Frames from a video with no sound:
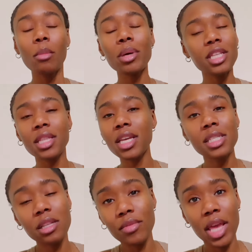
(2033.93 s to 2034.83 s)
But the thing is,
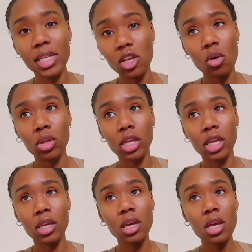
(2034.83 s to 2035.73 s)
the VA is
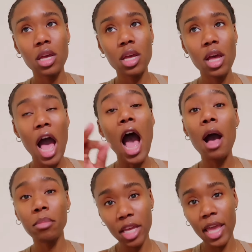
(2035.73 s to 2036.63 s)
only
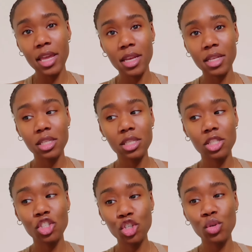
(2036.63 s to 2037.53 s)
obligated
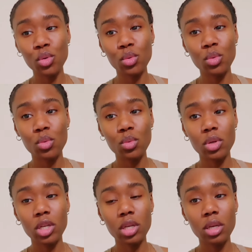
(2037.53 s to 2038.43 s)
to
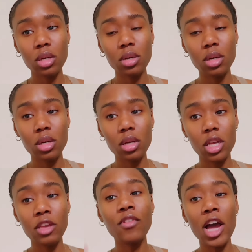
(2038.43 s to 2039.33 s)

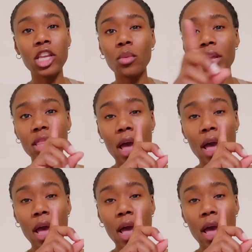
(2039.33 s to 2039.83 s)
evaluate